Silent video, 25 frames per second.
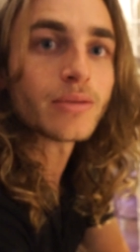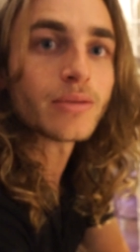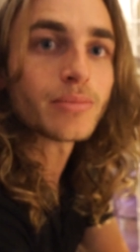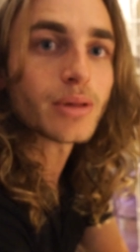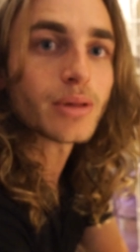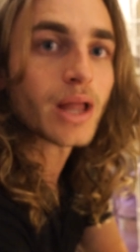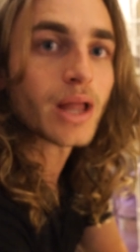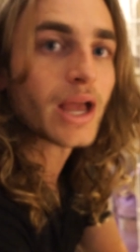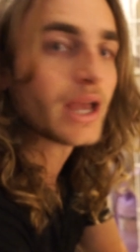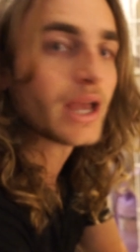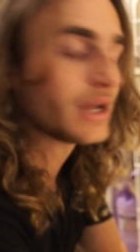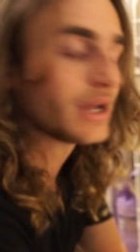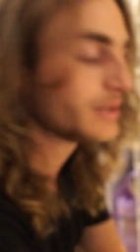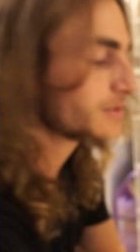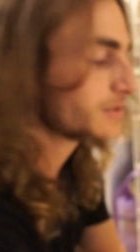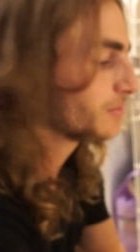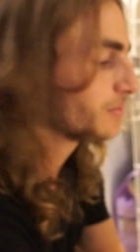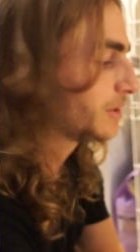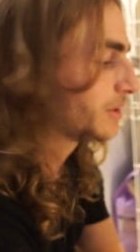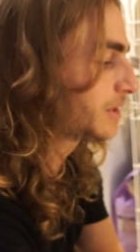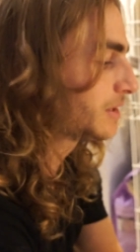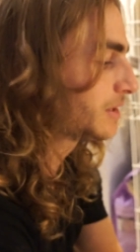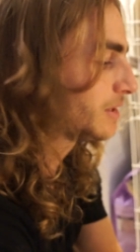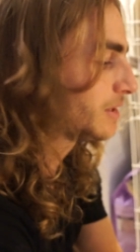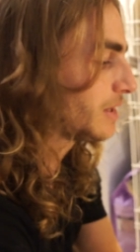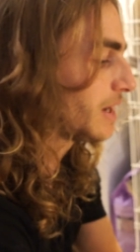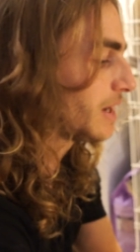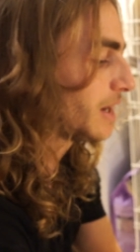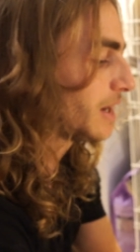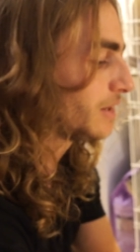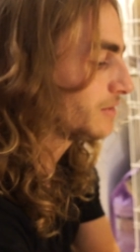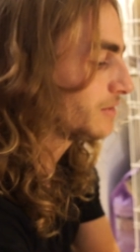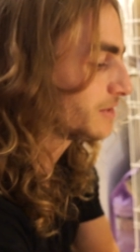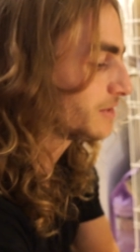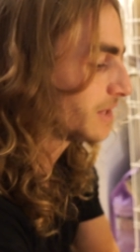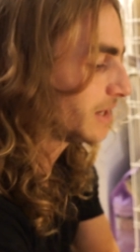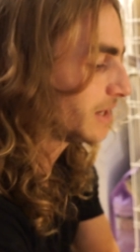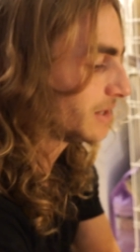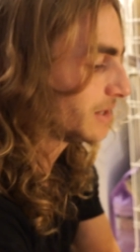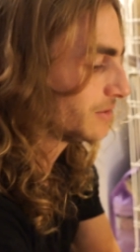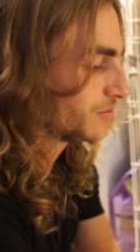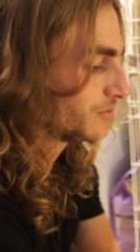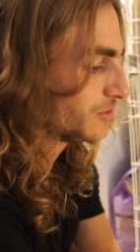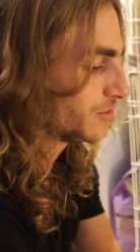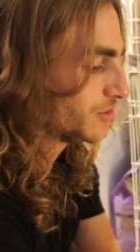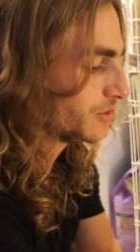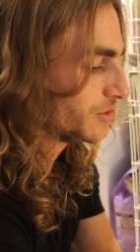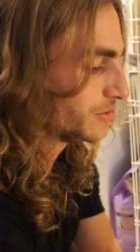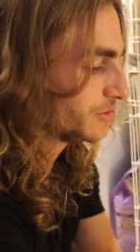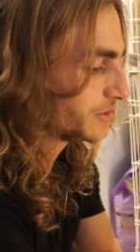and playing is when you start
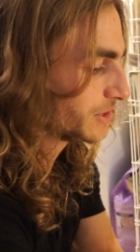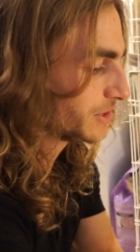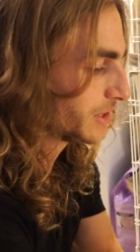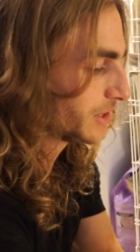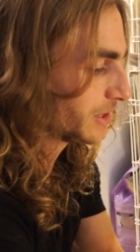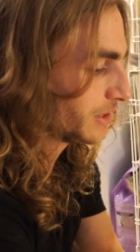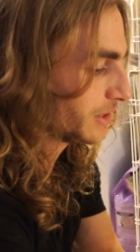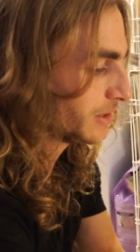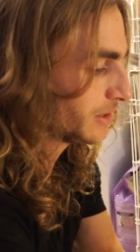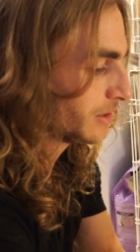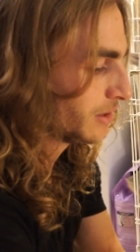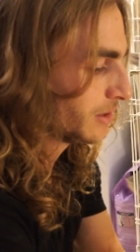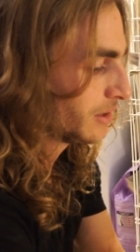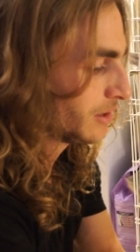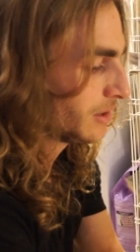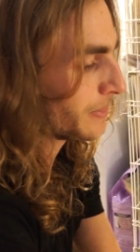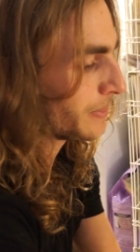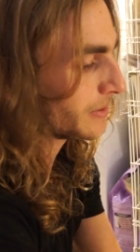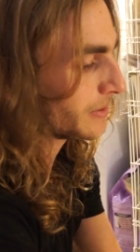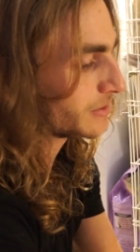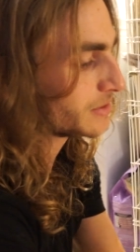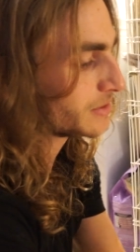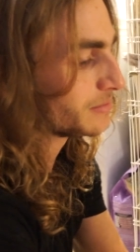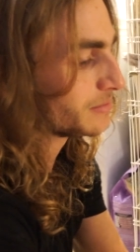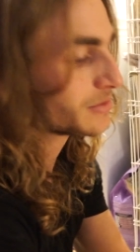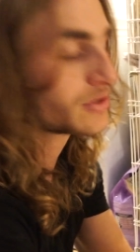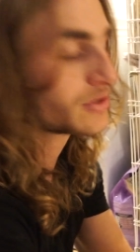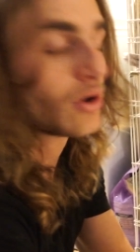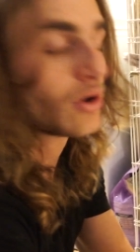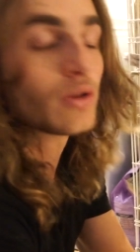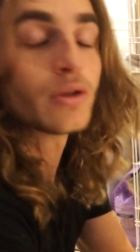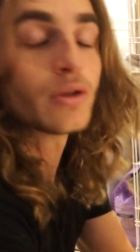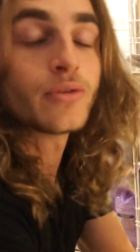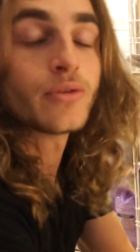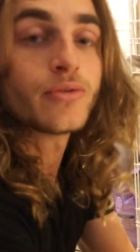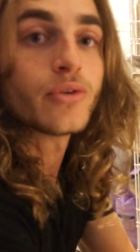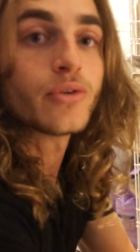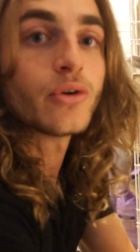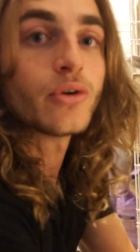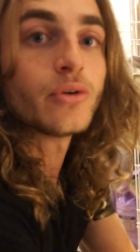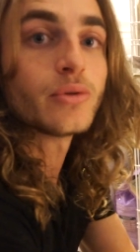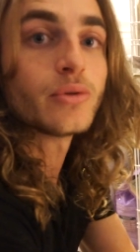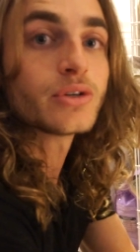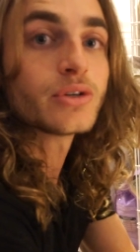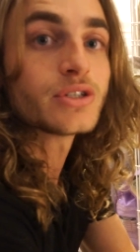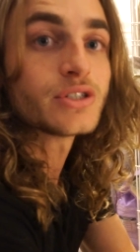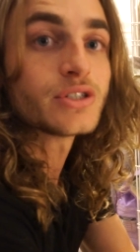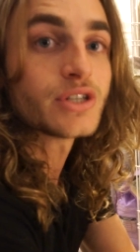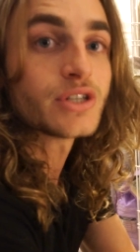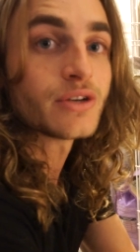introducing some solid food,
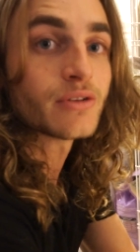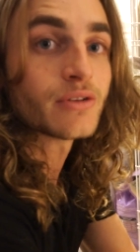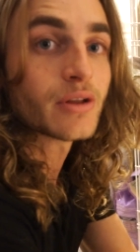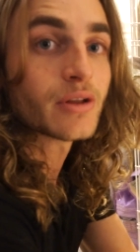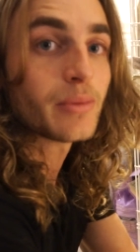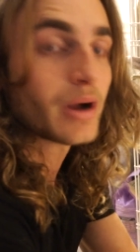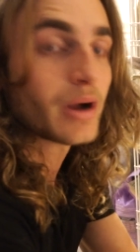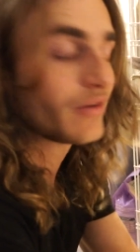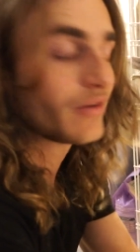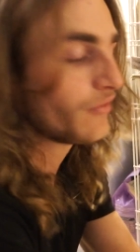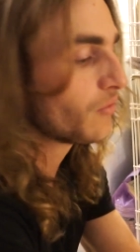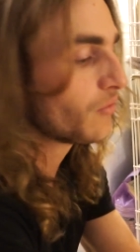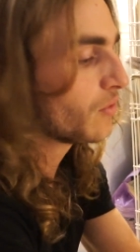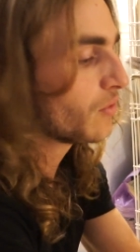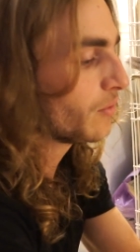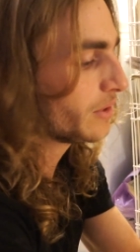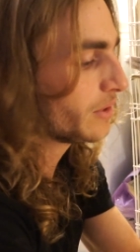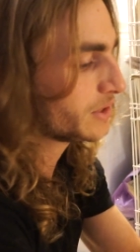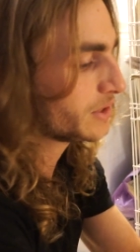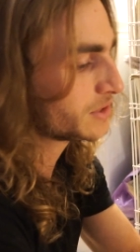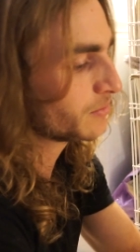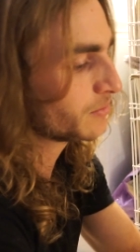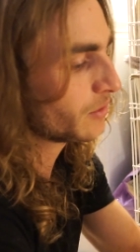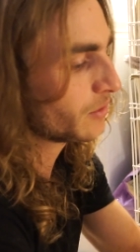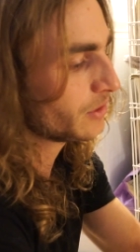which is generally about 4 weeks, and